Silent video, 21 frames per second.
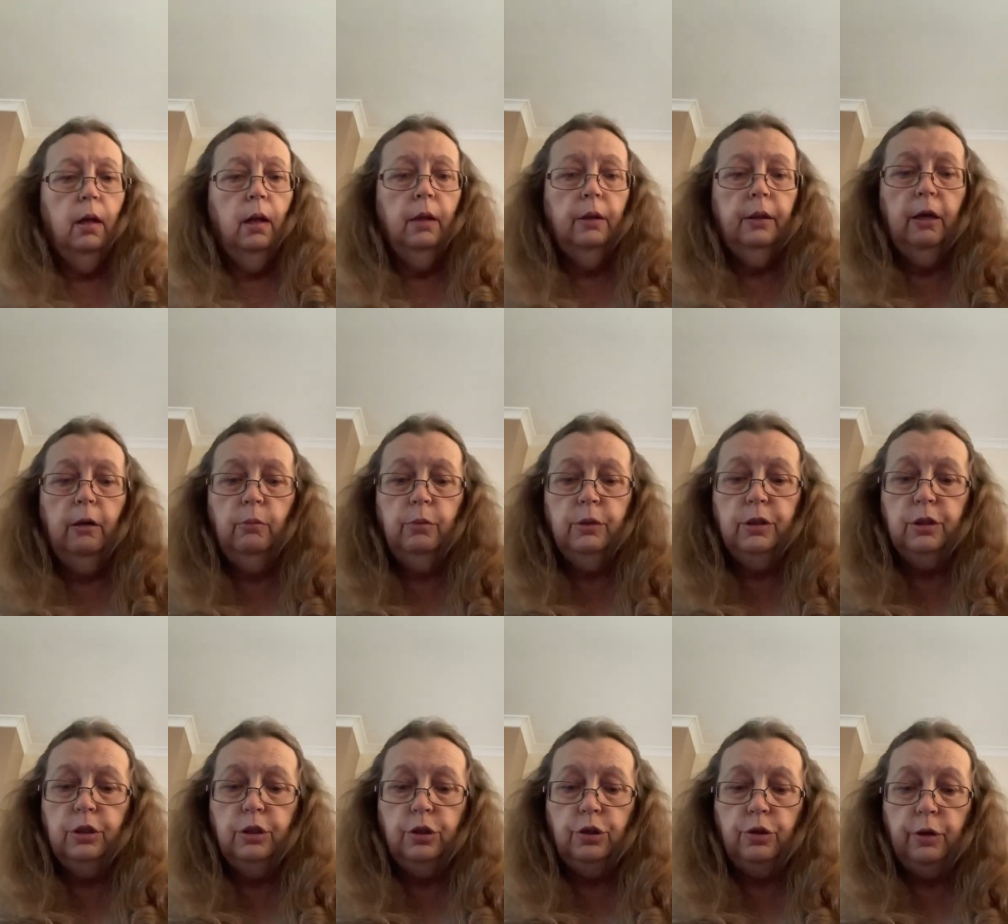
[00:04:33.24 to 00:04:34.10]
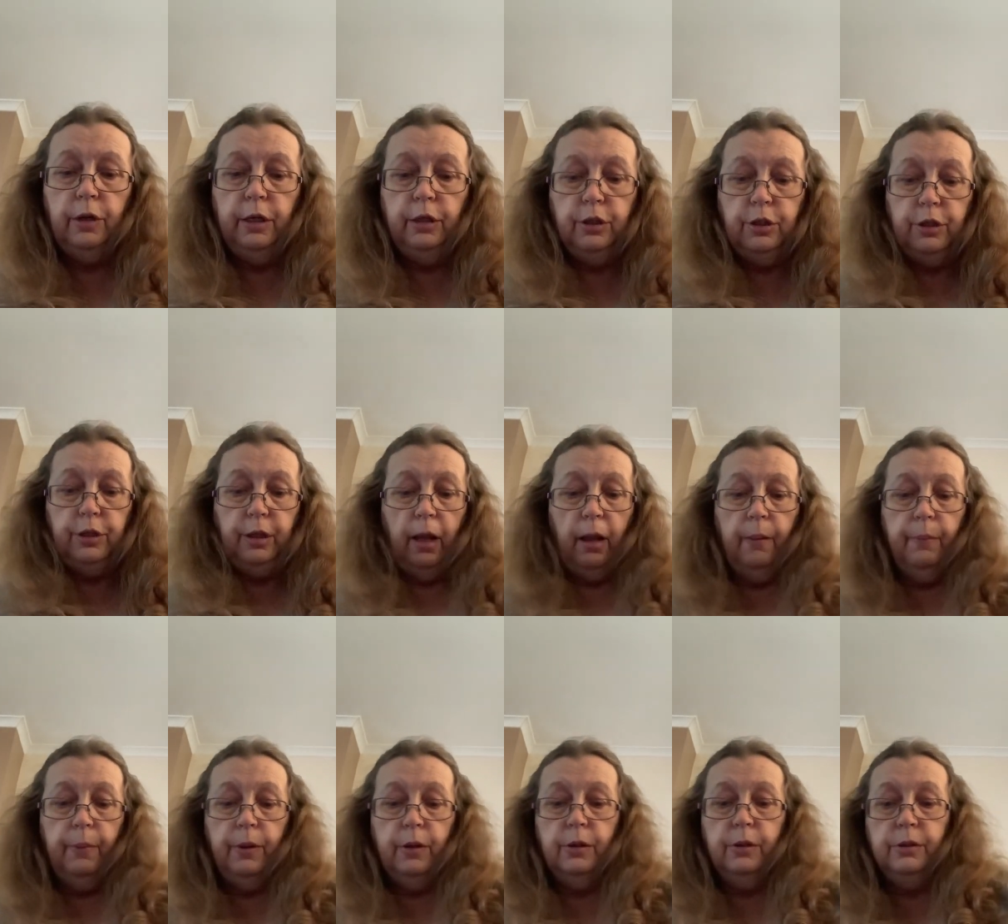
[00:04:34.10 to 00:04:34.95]
That was a strange thing
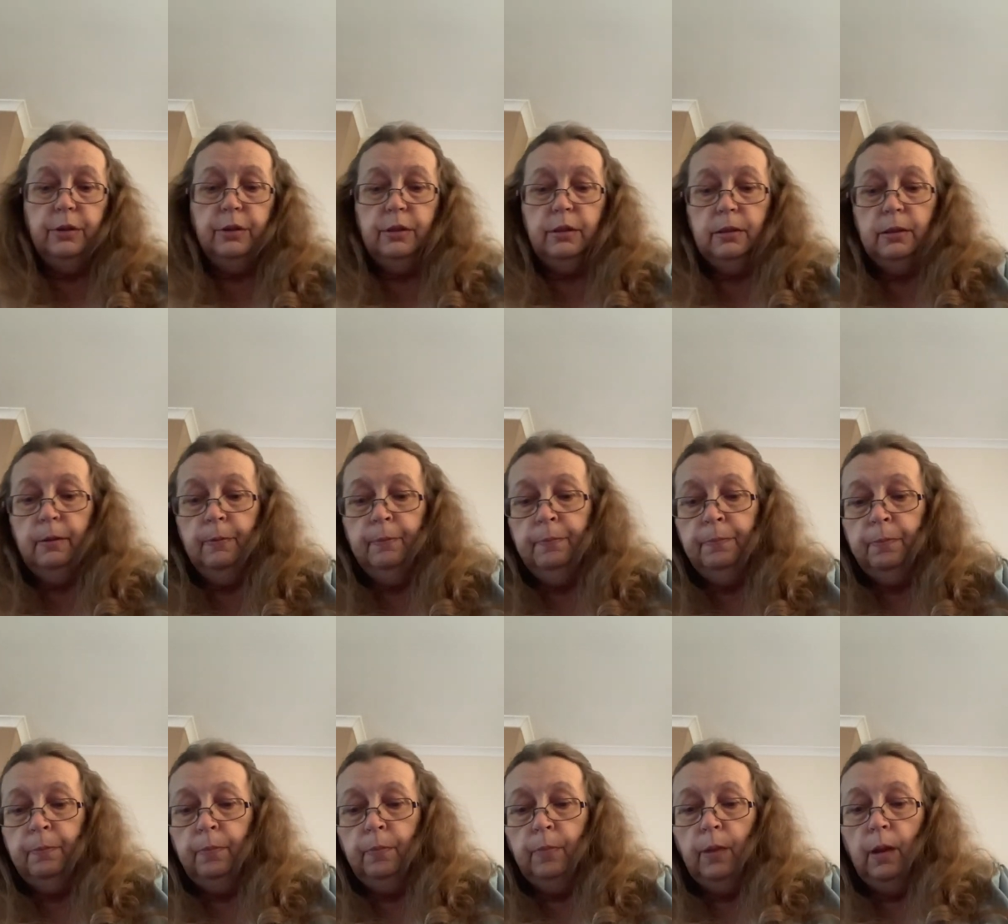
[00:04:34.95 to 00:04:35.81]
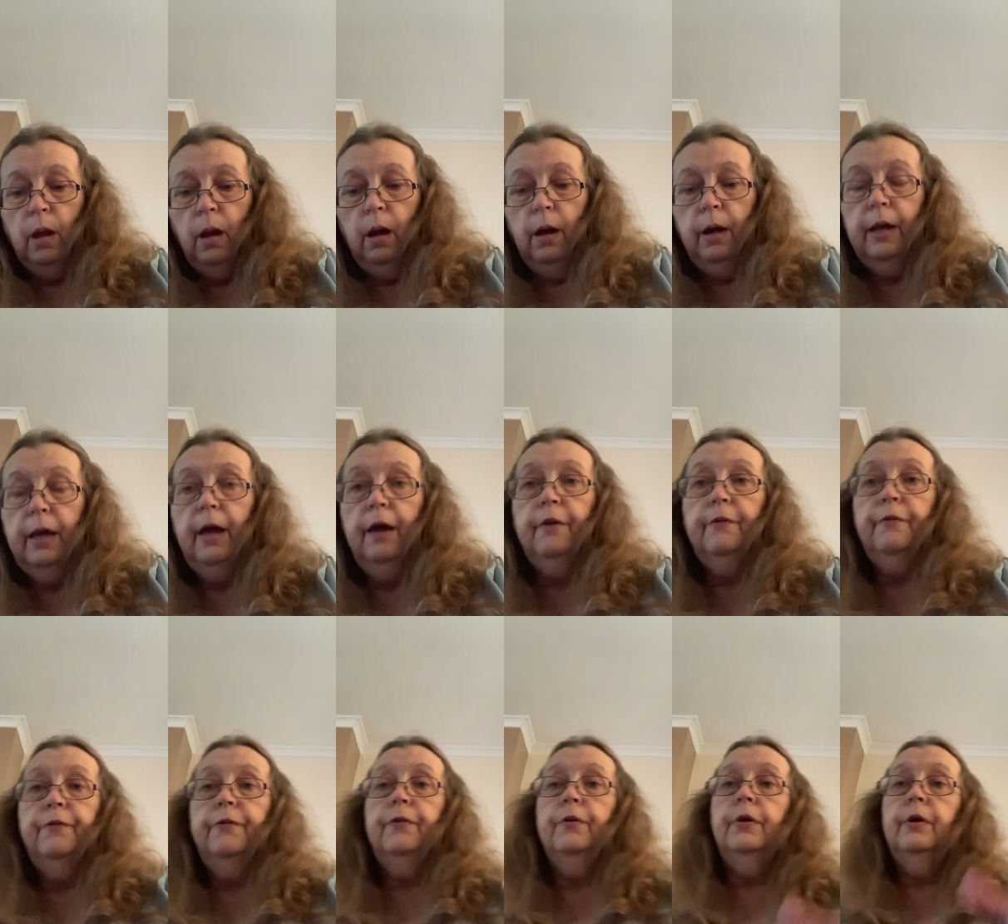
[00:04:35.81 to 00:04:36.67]
because I
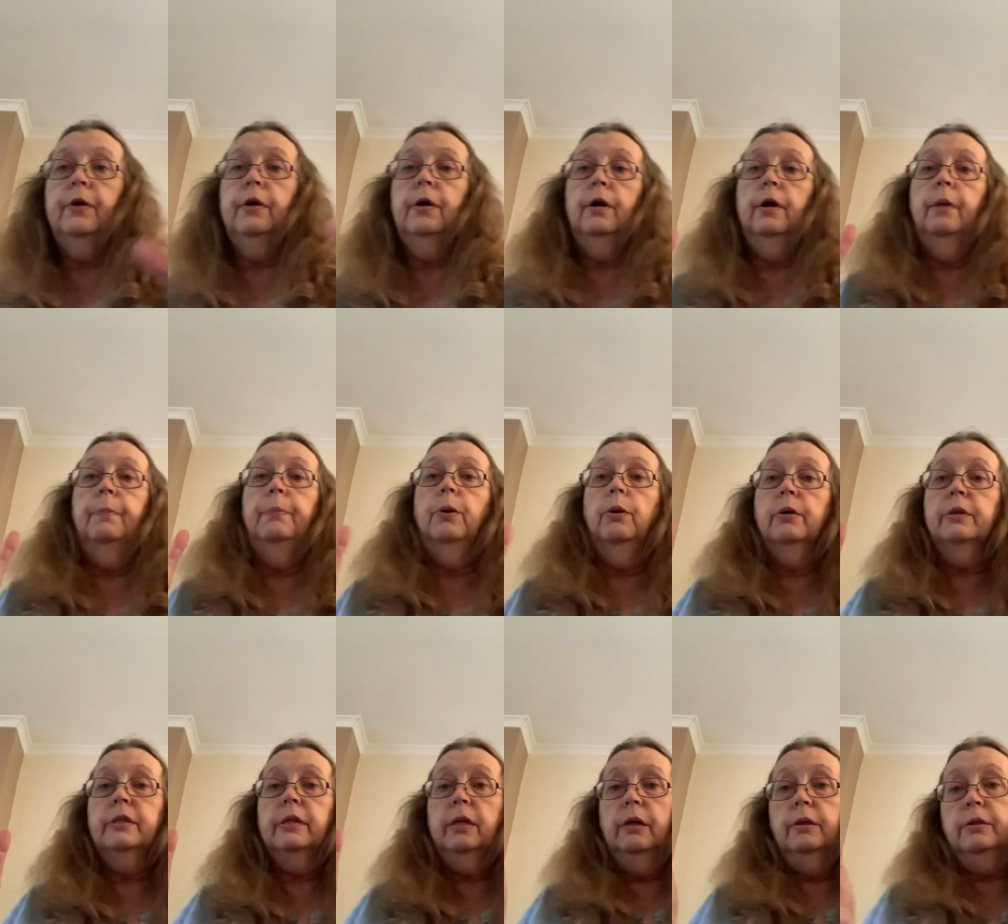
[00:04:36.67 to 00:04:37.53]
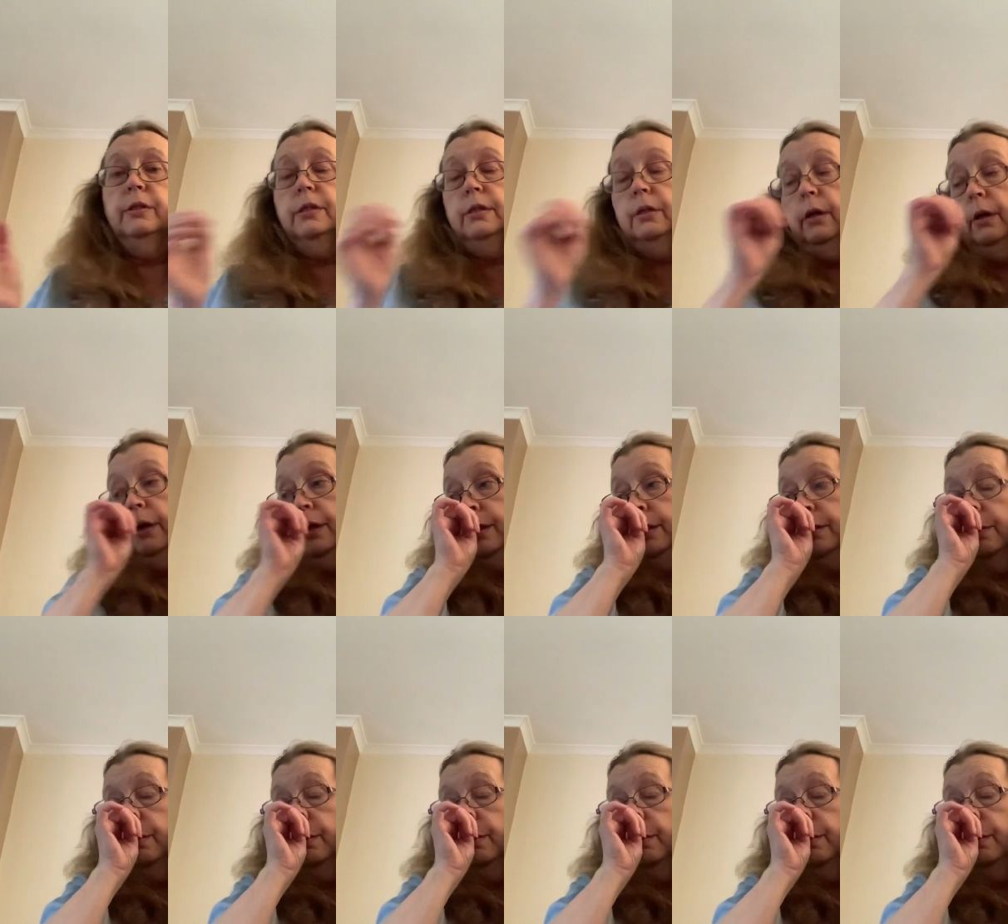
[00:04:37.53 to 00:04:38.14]
have a box outside